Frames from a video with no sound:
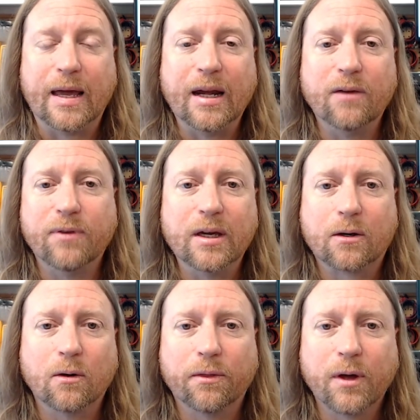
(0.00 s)
any
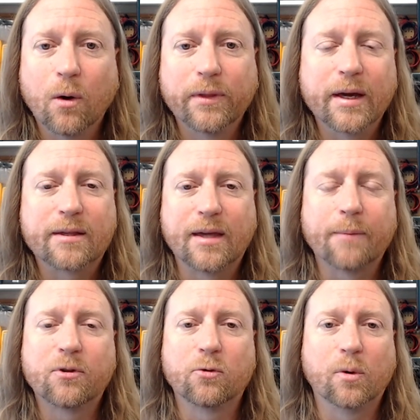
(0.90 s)
vehicle. The only
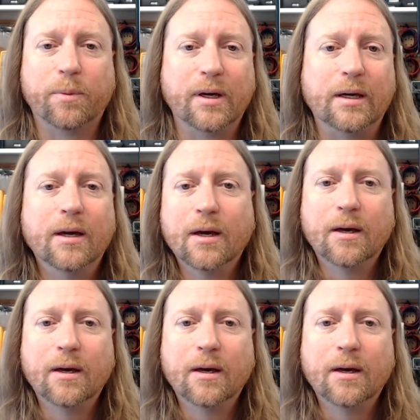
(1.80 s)
exceptions would be